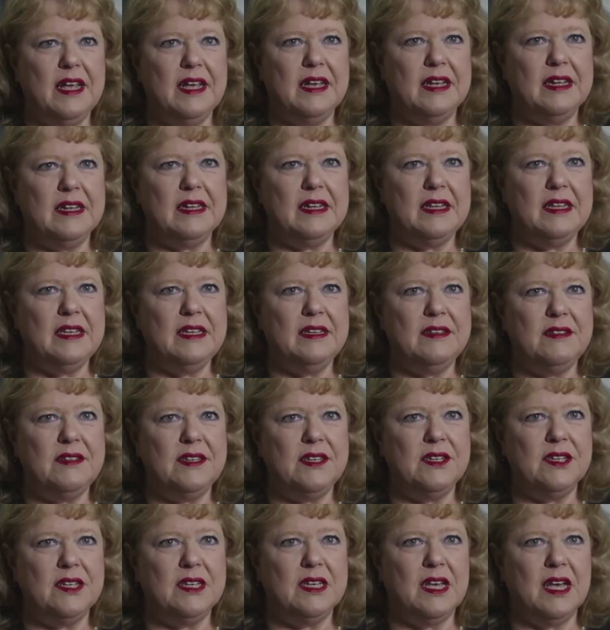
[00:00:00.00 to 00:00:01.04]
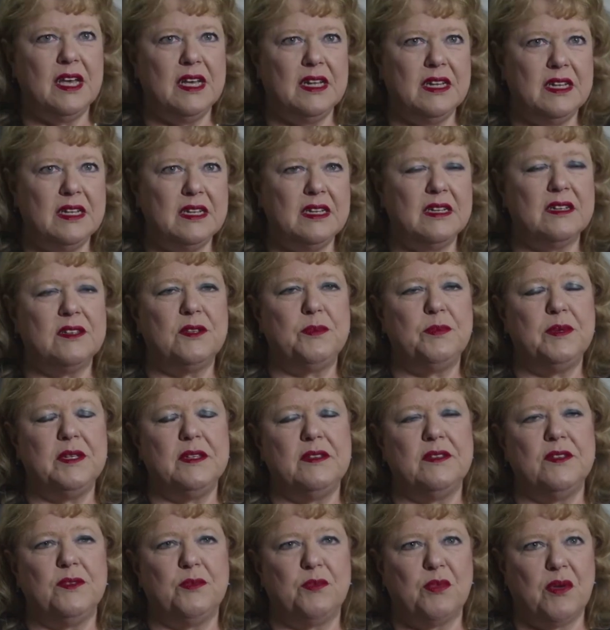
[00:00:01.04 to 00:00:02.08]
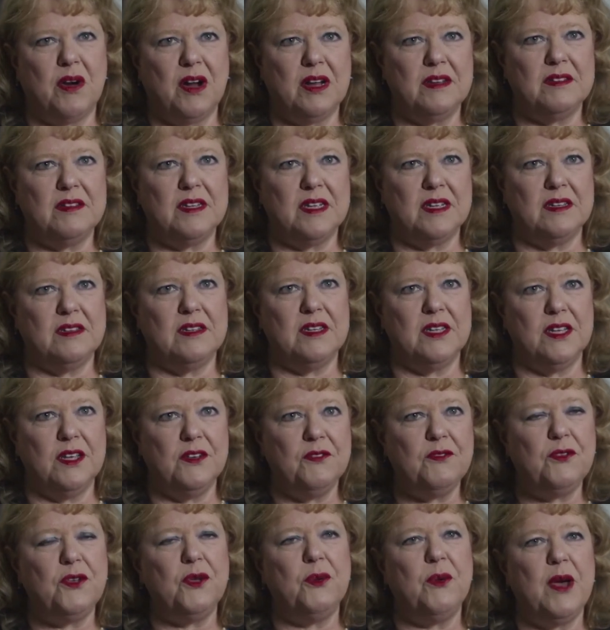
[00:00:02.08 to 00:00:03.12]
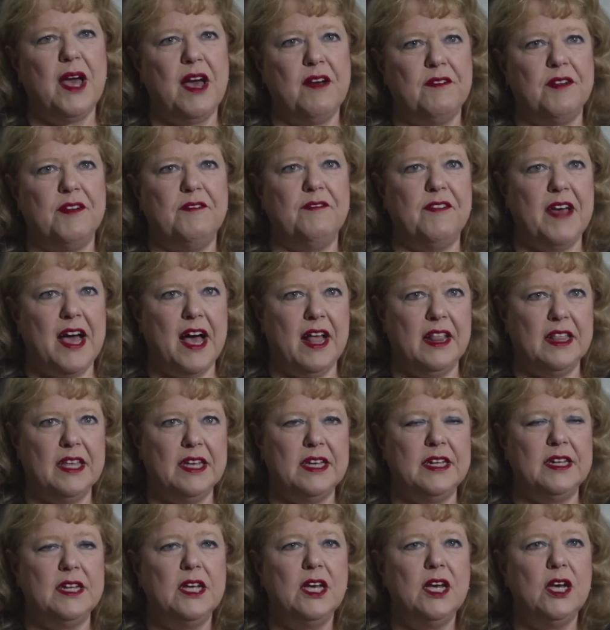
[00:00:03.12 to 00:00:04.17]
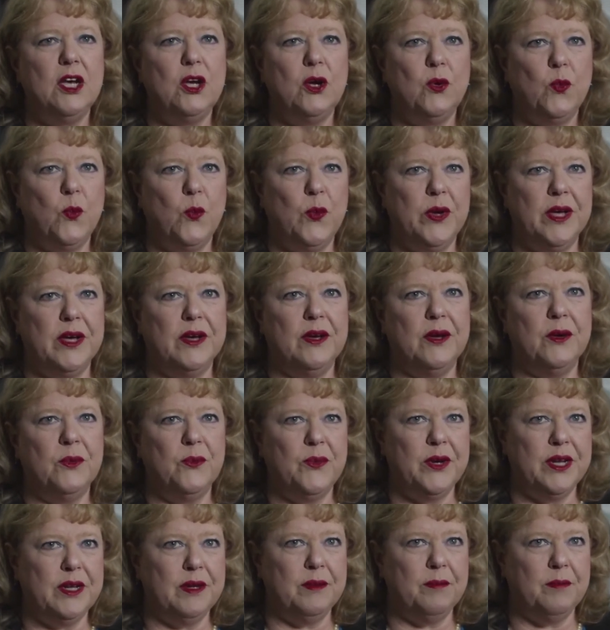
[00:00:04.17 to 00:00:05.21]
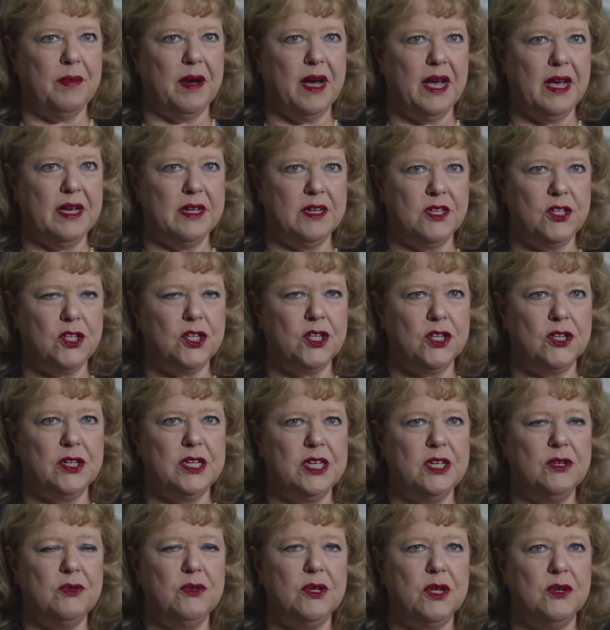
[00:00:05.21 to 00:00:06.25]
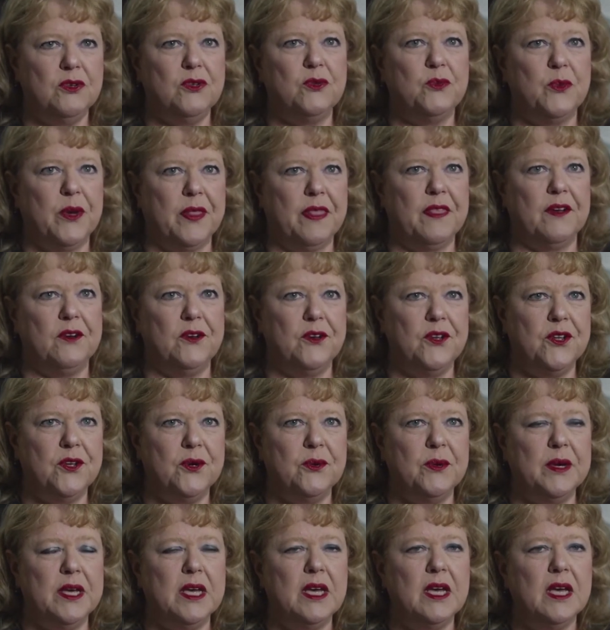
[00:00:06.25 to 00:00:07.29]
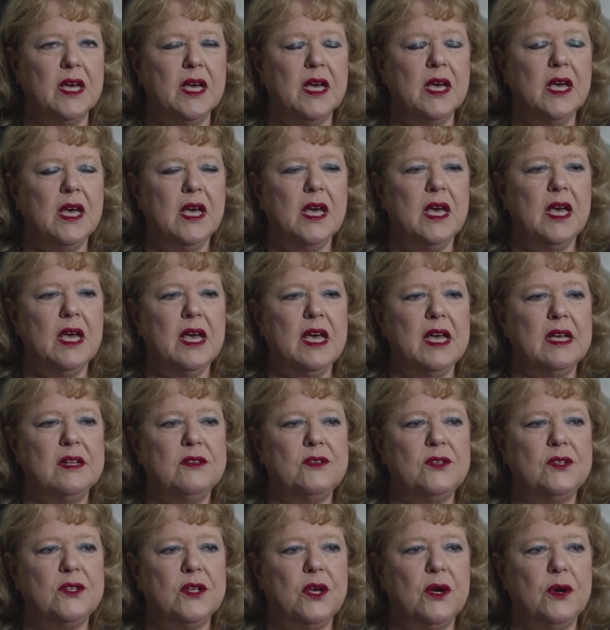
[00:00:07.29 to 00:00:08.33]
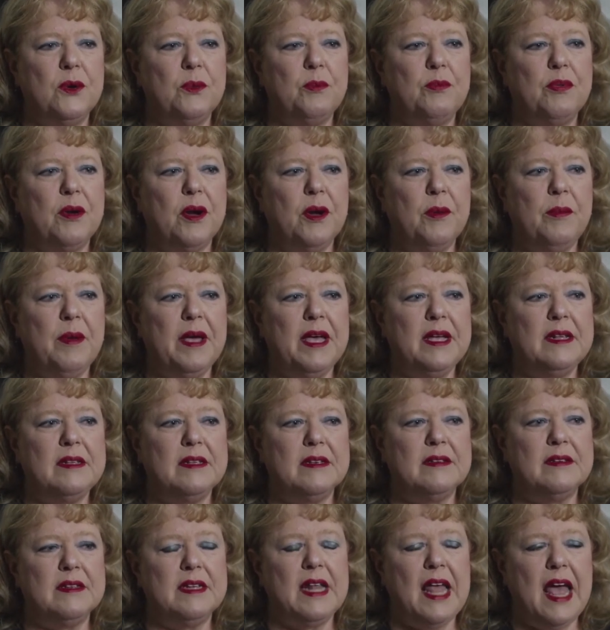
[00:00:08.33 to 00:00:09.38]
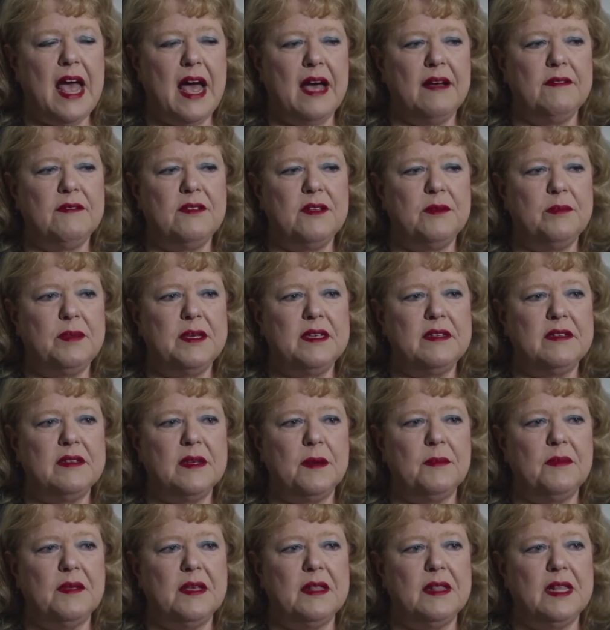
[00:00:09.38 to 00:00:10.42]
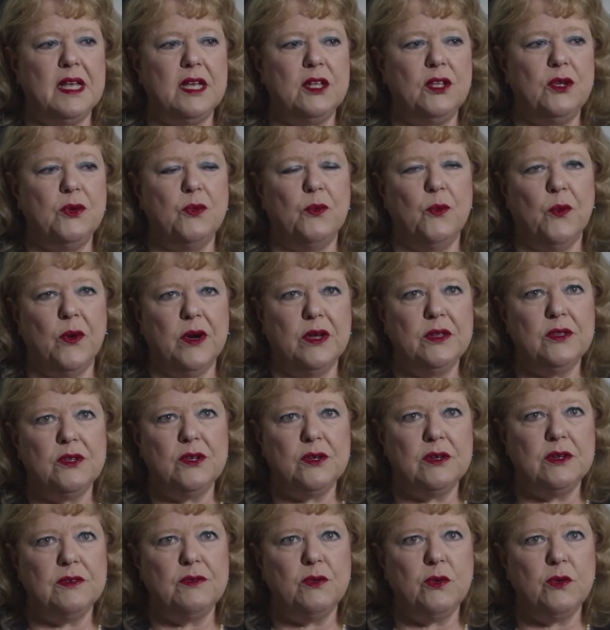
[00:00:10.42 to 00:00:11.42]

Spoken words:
and easy and inexpensive process if you have a valid will written by an attorney who knows what they're doing. And so probate doesn't have to be something that you want to